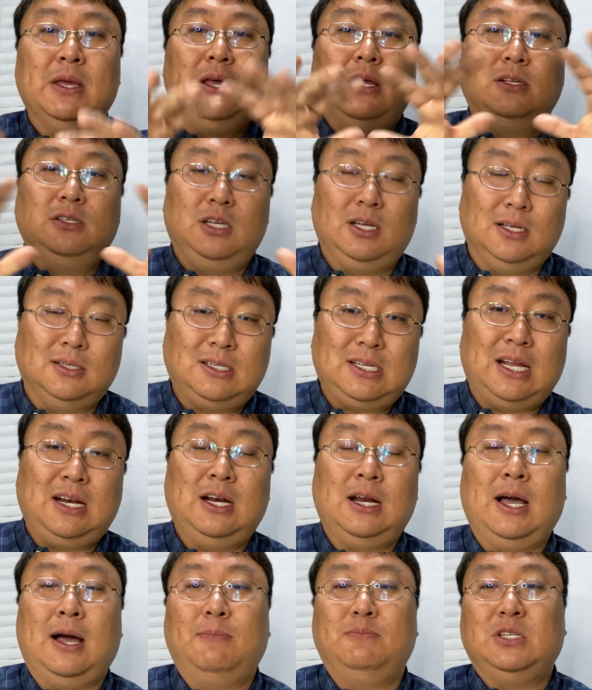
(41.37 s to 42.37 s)
so you can set it
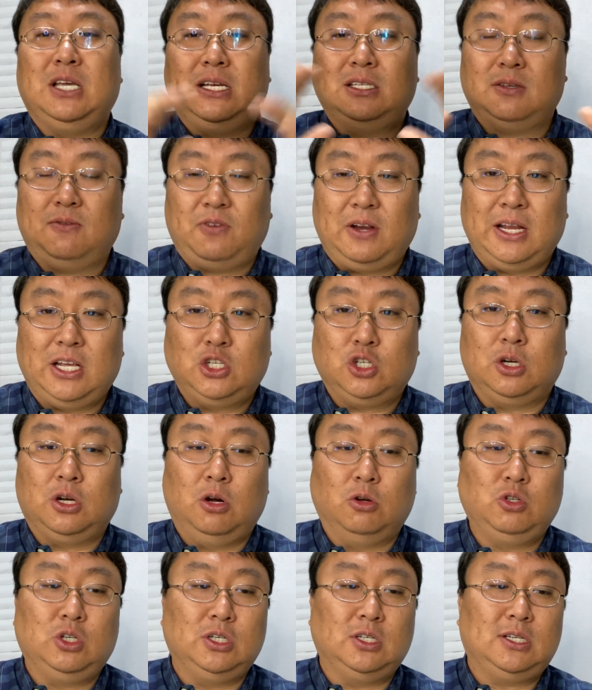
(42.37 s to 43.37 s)
up. Say it's a financial
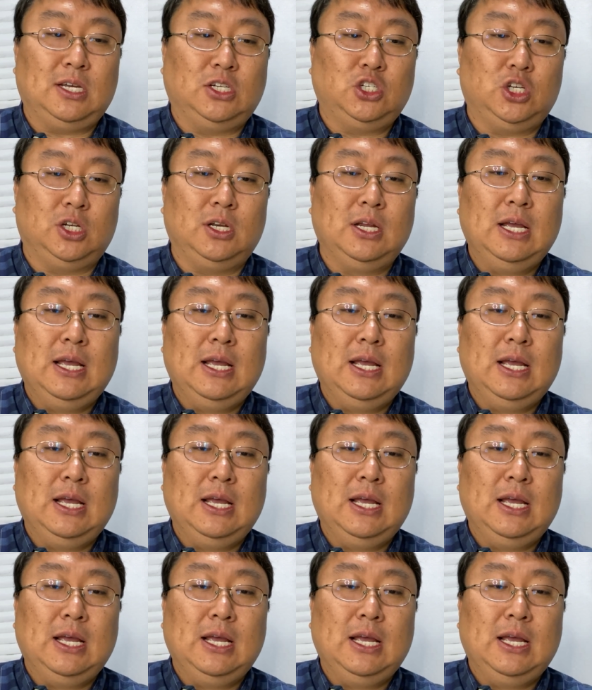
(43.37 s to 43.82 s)
coaching session,